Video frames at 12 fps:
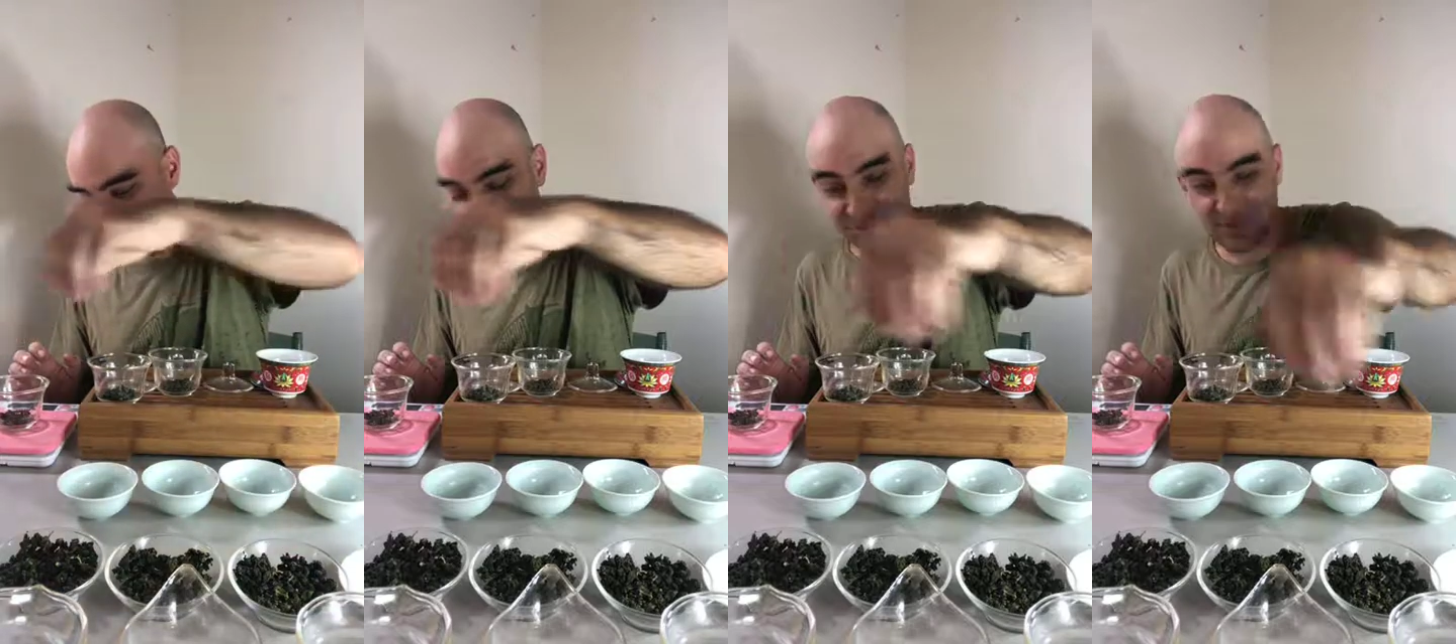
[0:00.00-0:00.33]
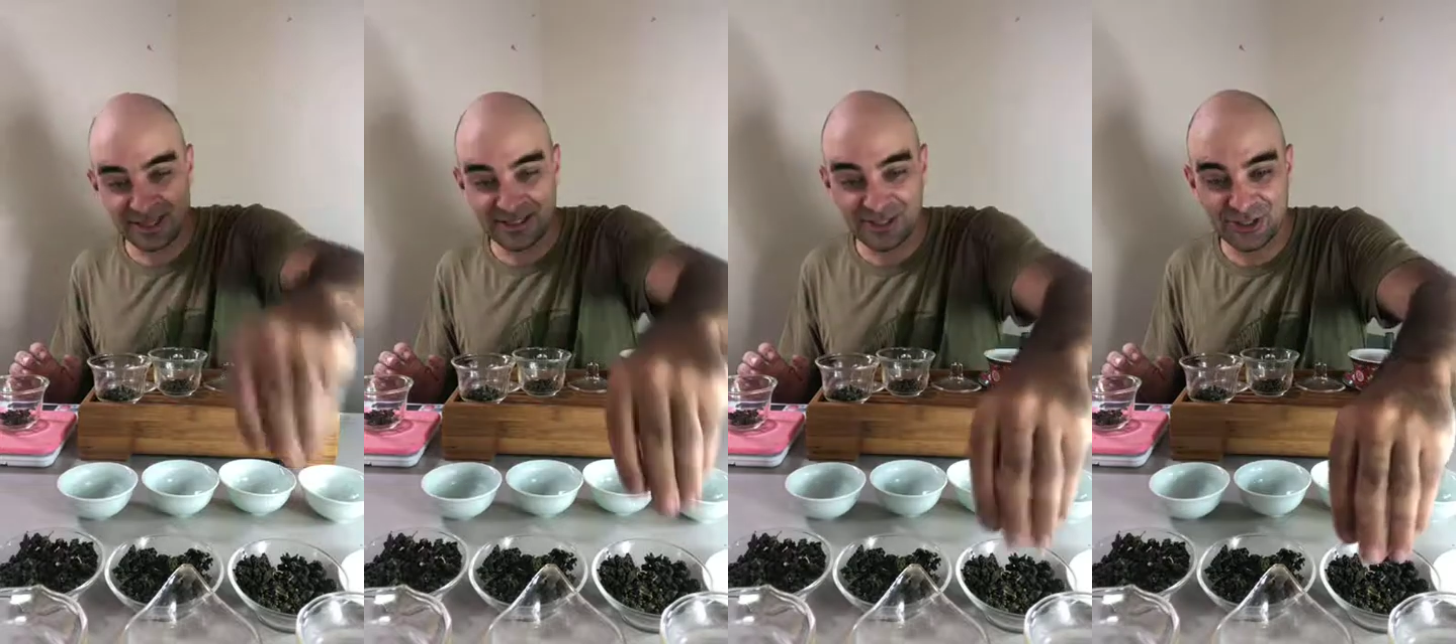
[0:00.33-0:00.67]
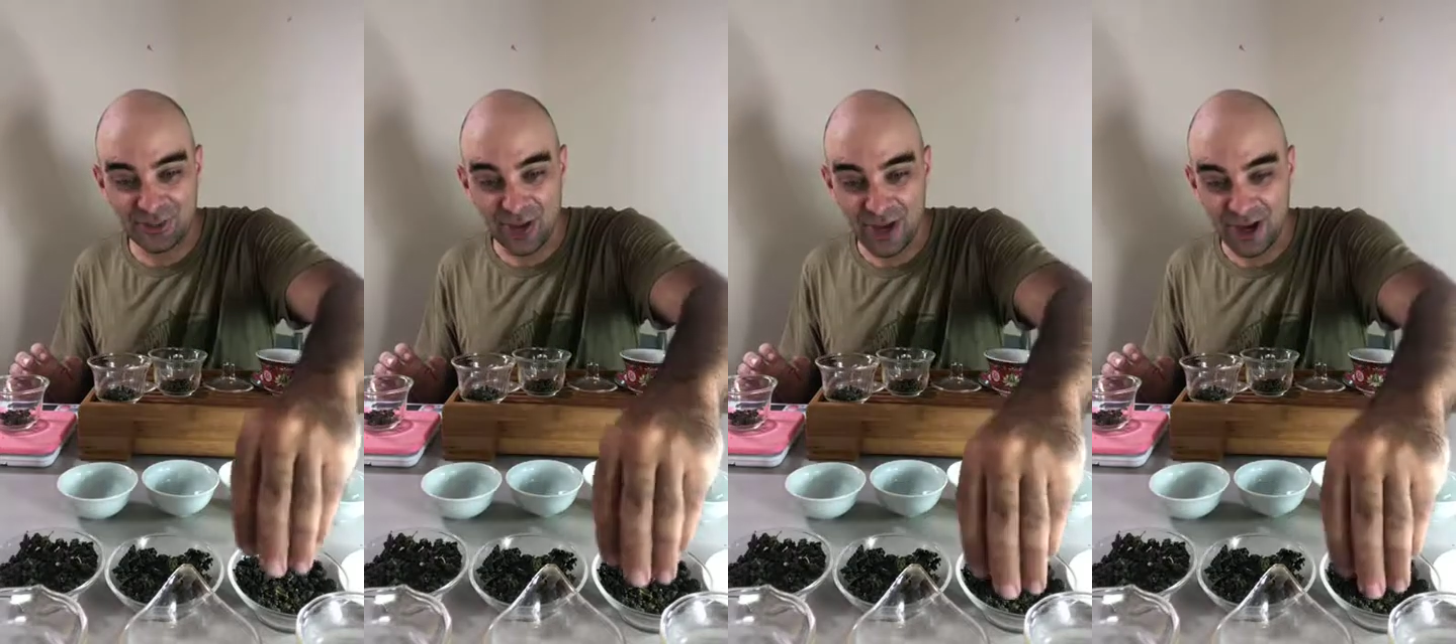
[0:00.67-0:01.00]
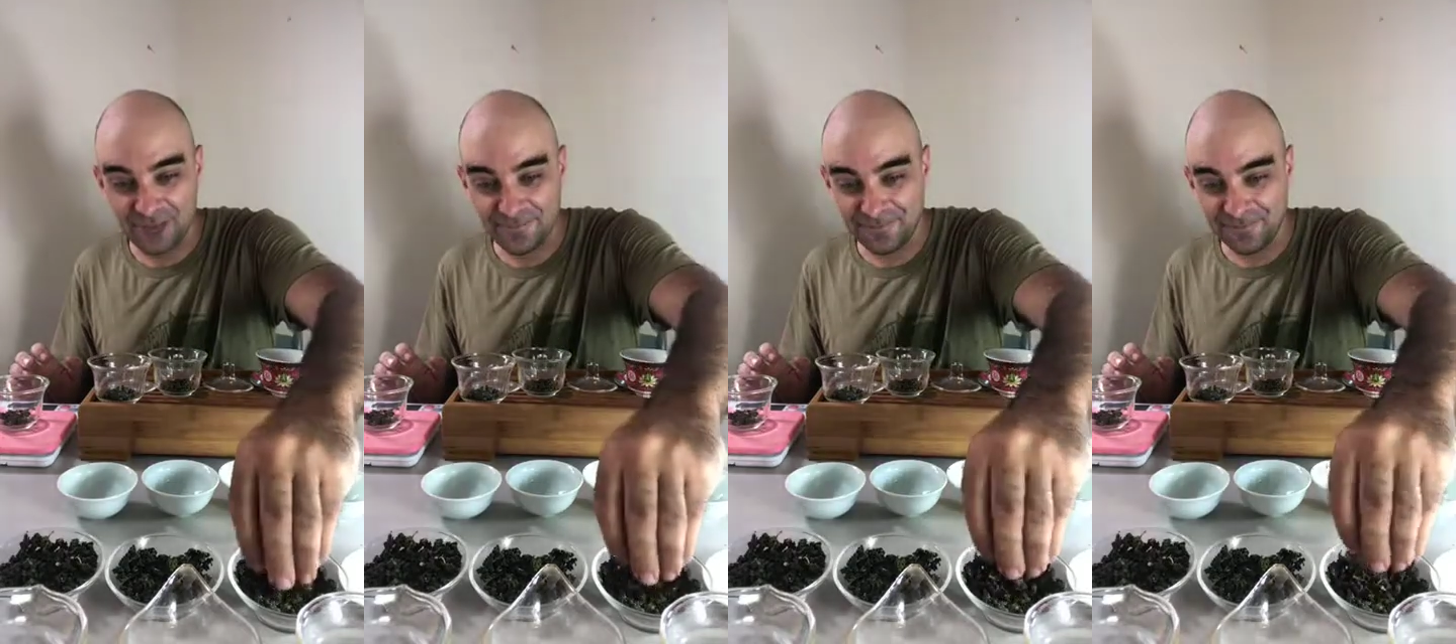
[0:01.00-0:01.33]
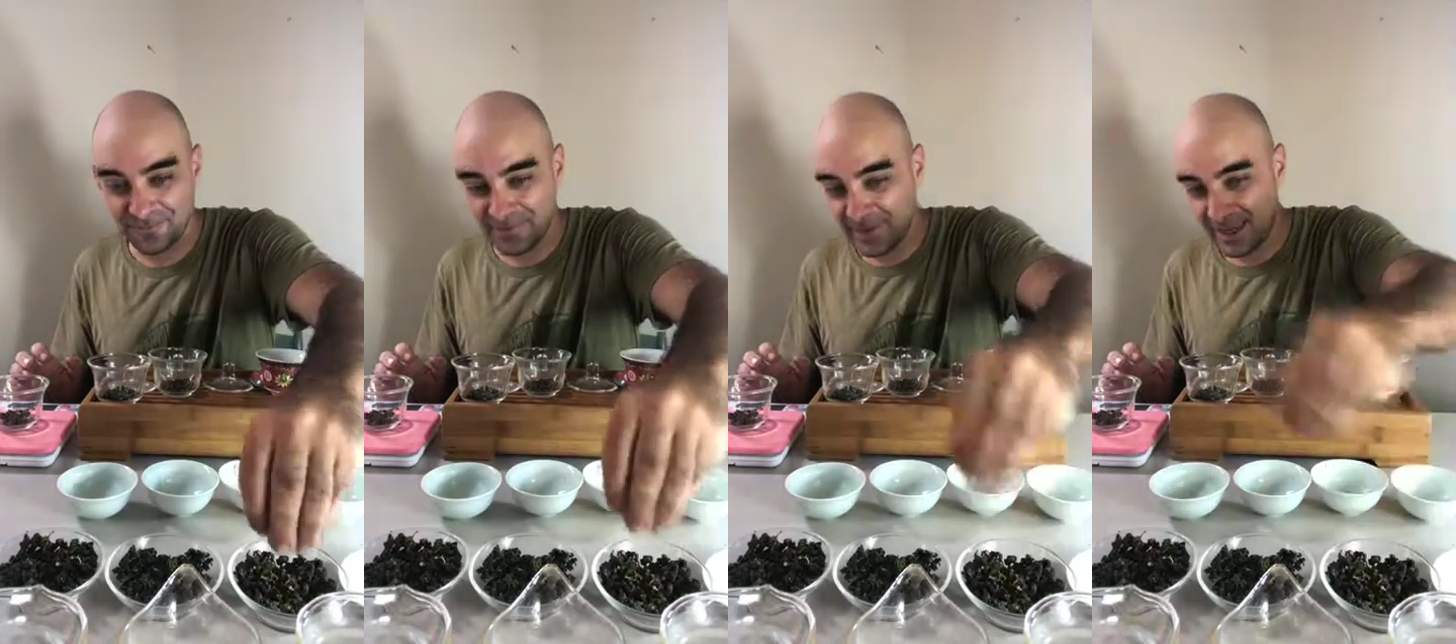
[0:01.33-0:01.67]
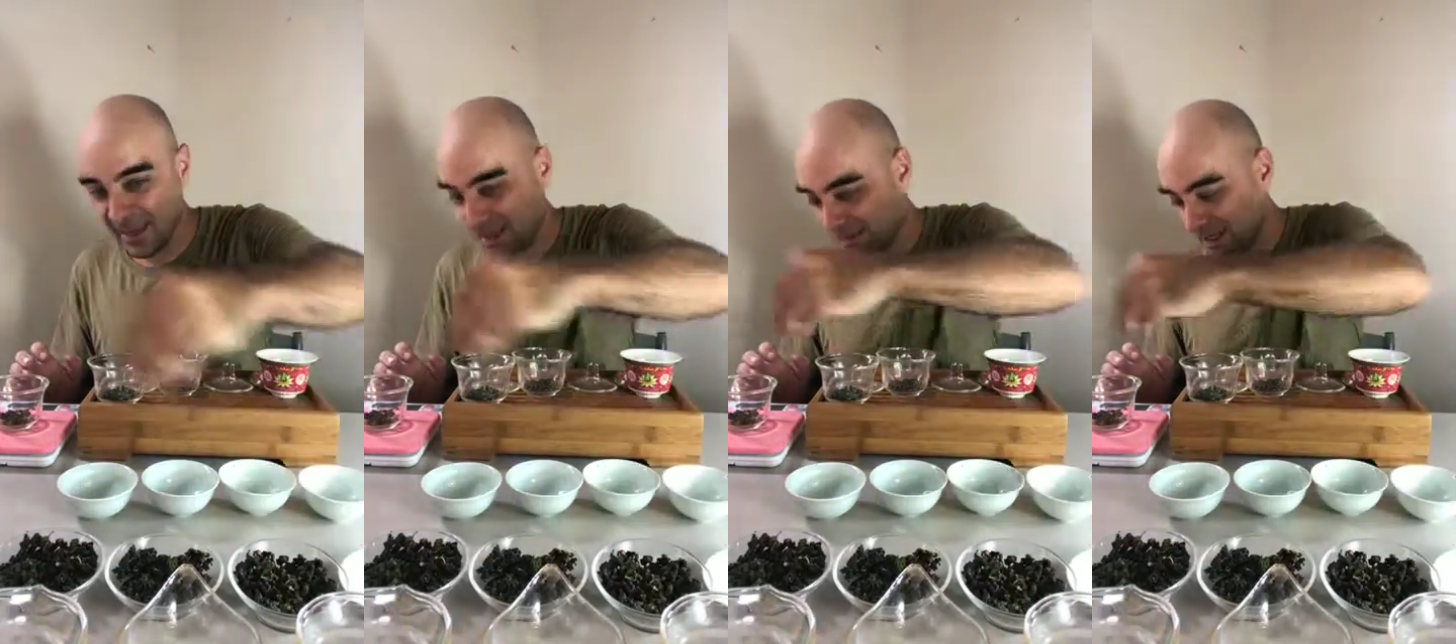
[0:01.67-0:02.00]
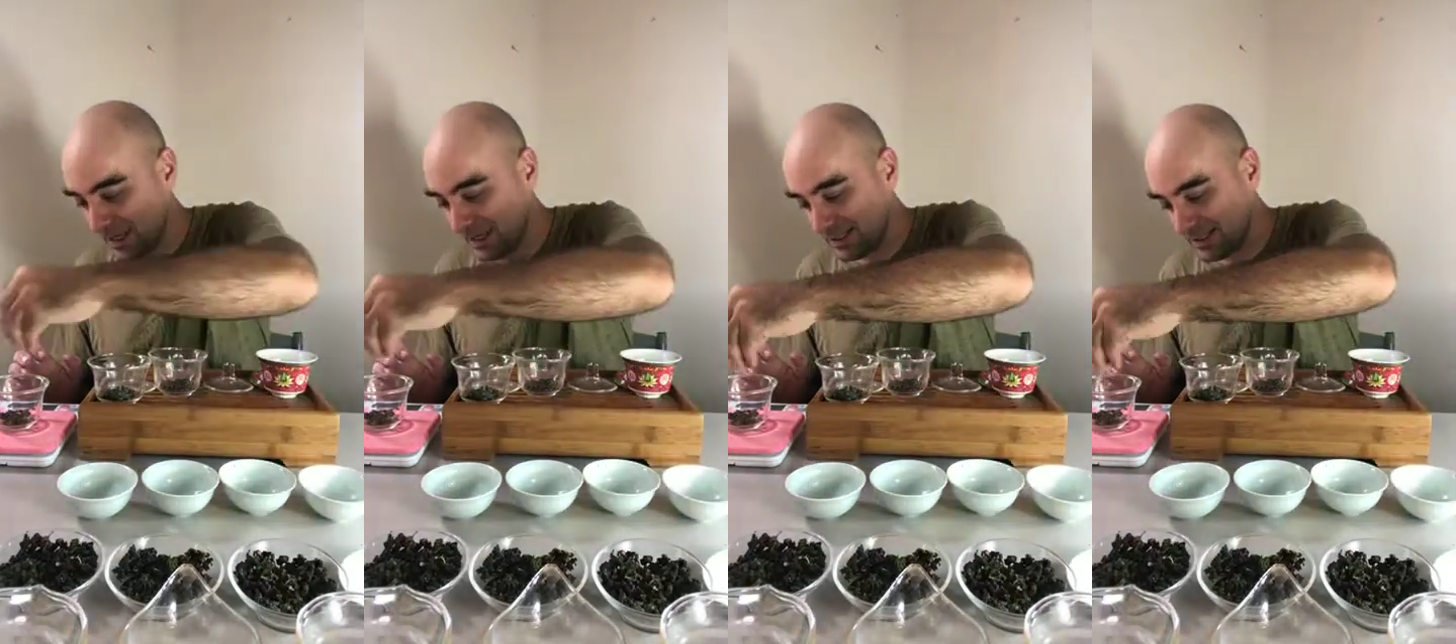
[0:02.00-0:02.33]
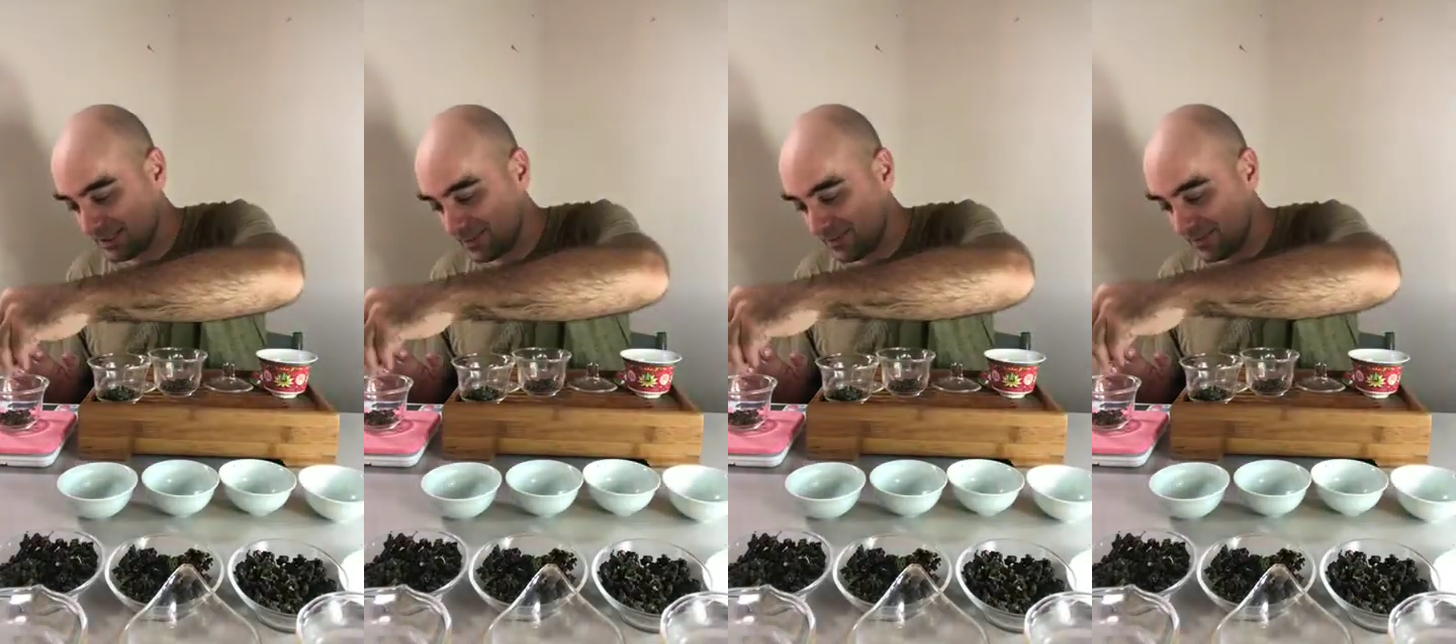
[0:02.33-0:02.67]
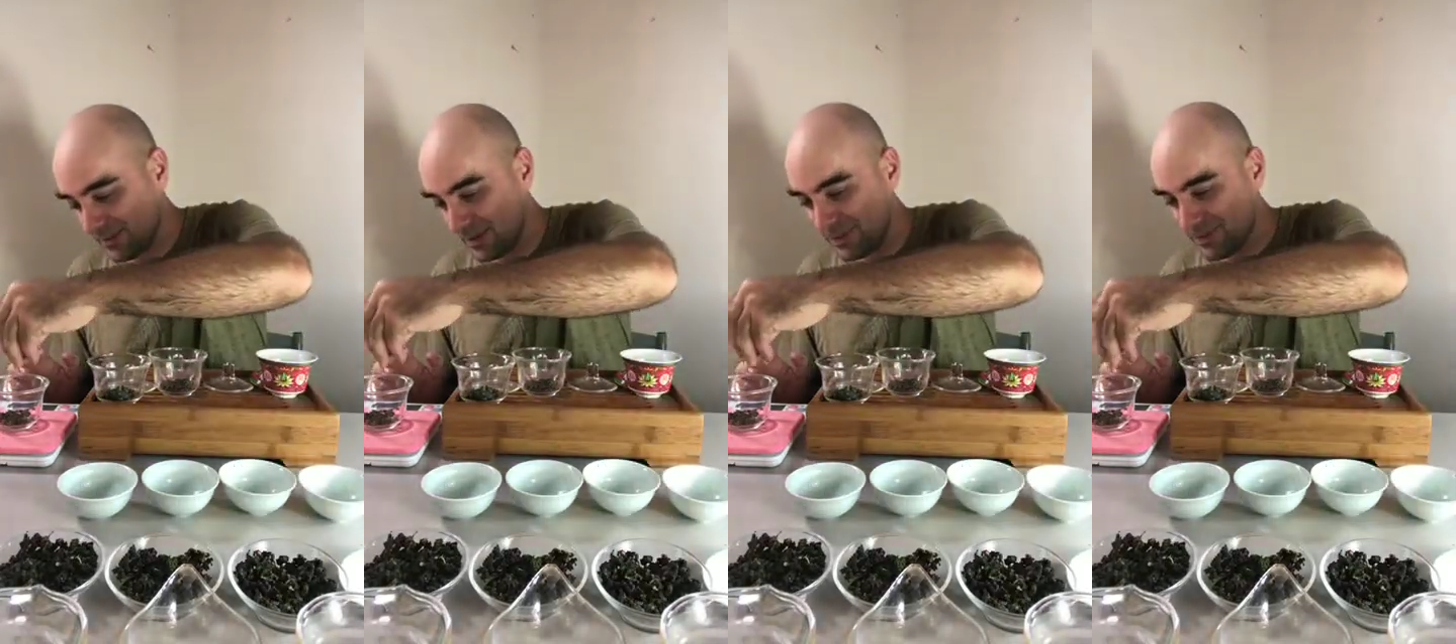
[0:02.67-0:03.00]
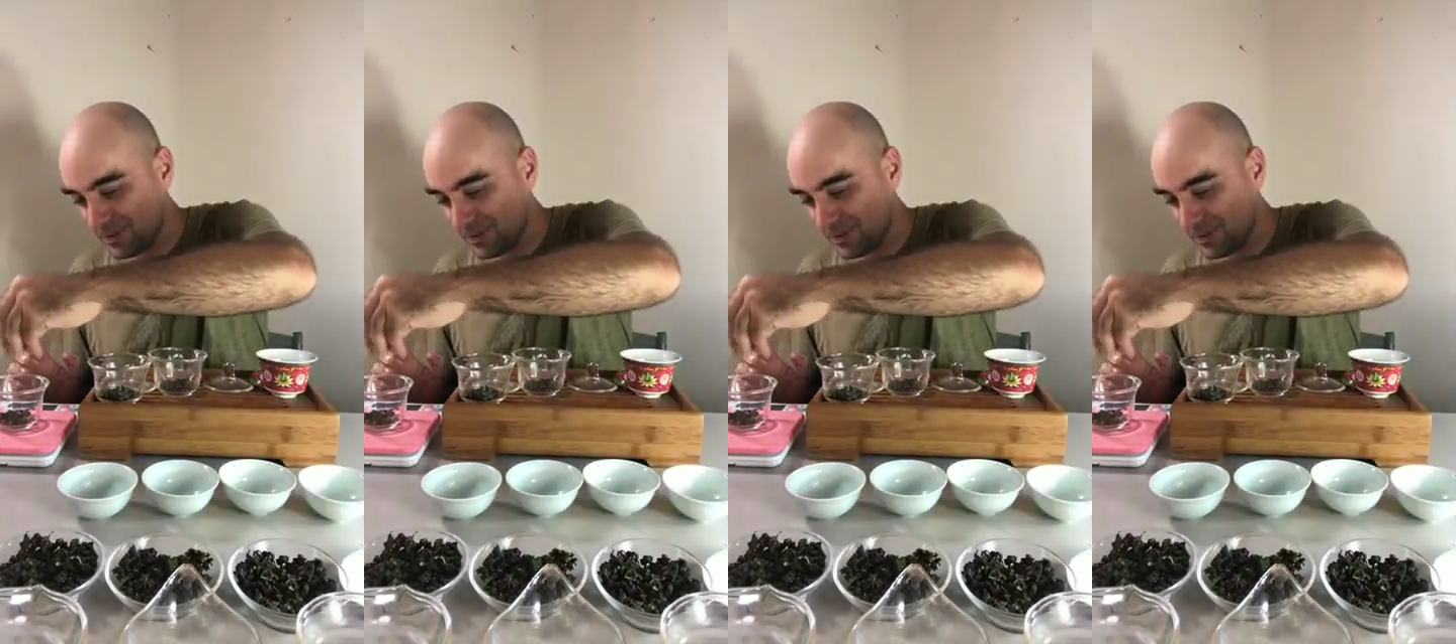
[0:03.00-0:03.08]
just because it's so hot. And I'm getting in some